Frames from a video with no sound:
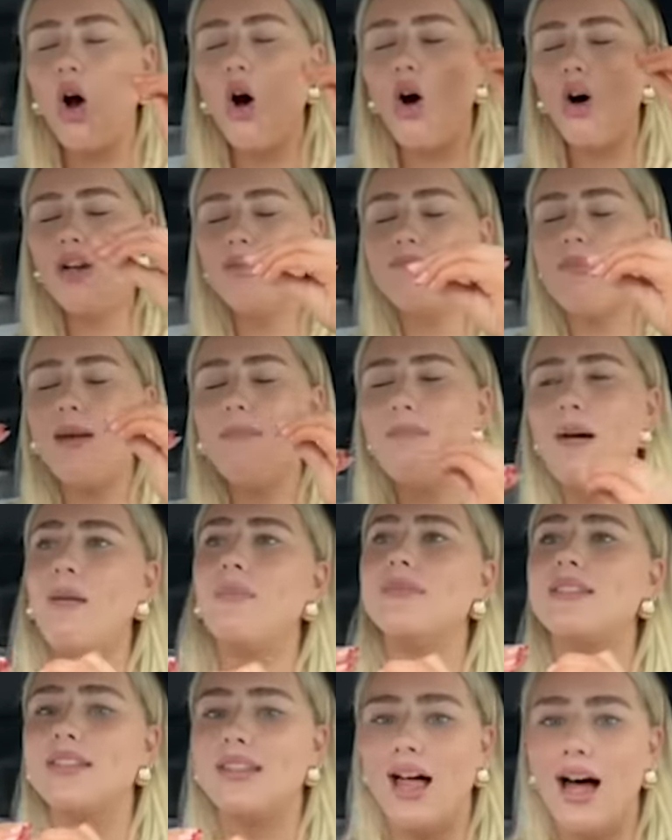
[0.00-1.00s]
On my
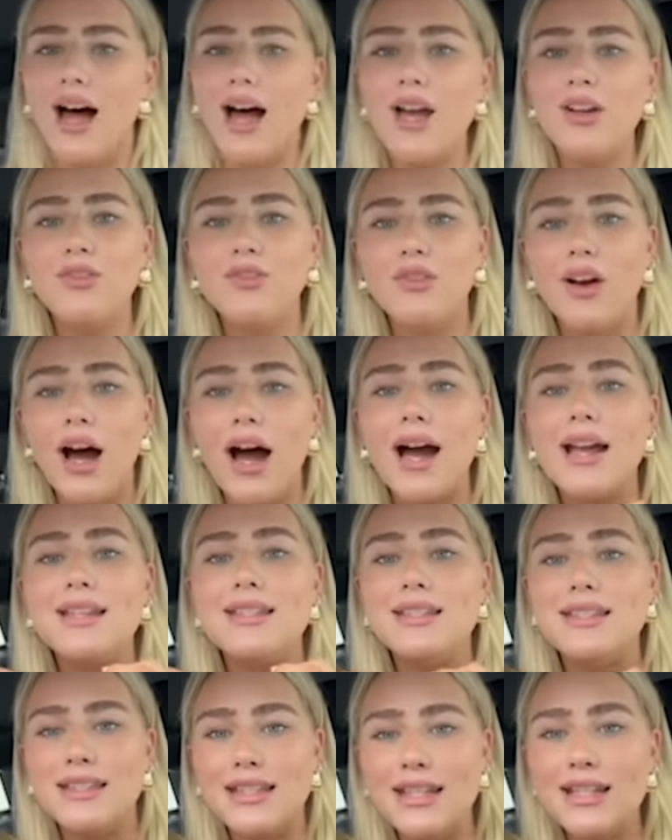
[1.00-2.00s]
mom's life, I
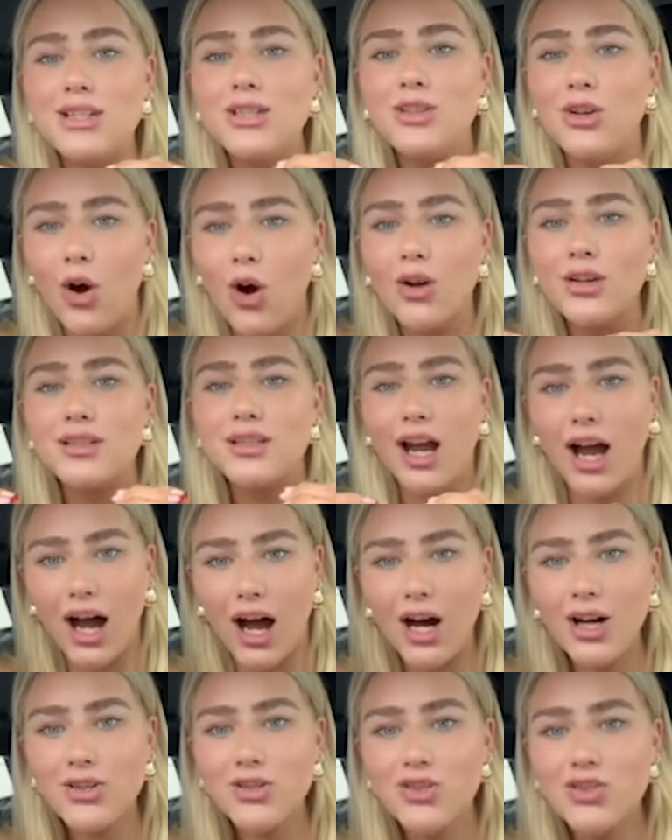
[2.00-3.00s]
did not
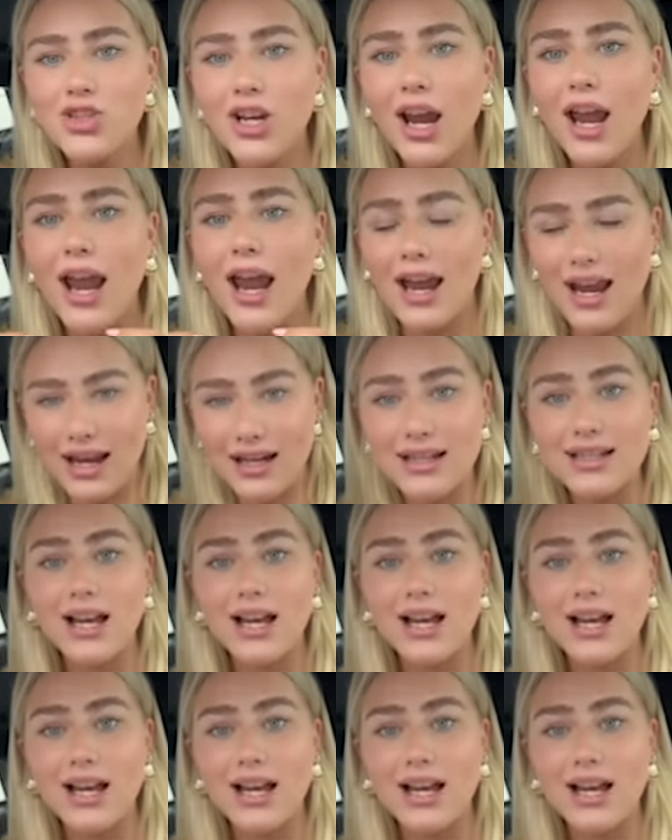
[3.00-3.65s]
touch any